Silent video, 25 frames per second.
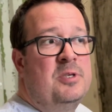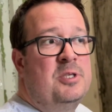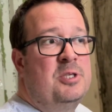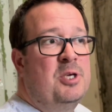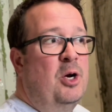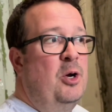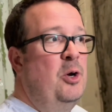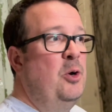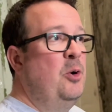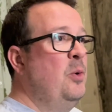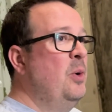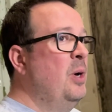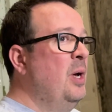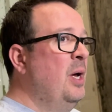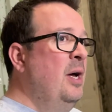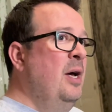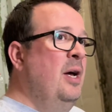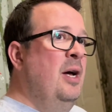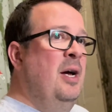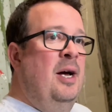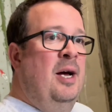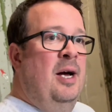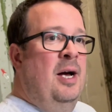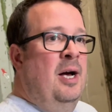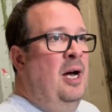So
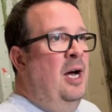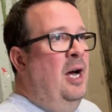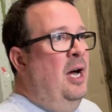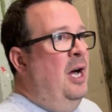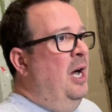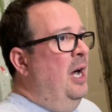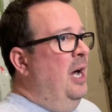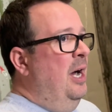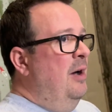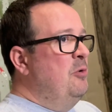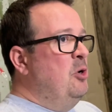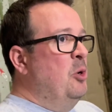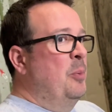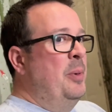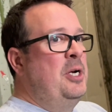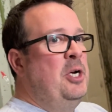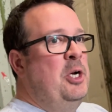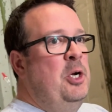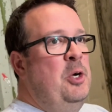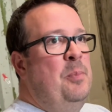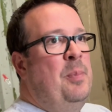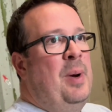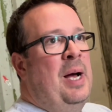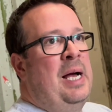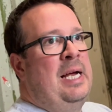I've got my
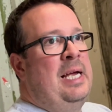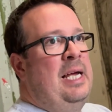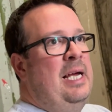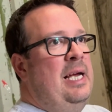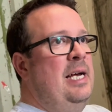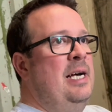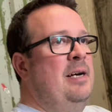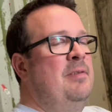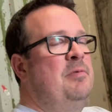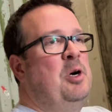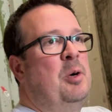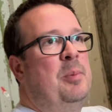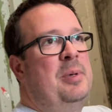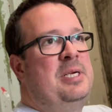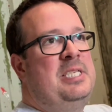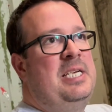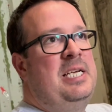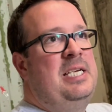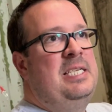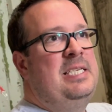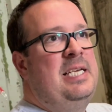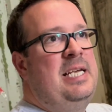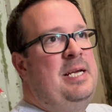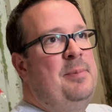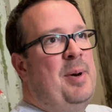coupe back here, I've got my
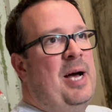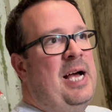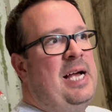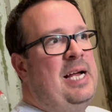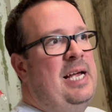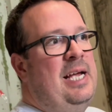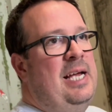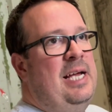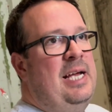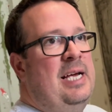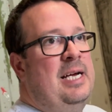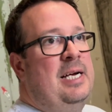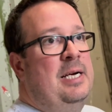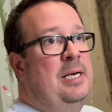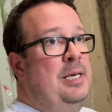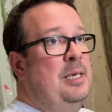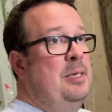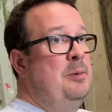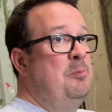TT back here,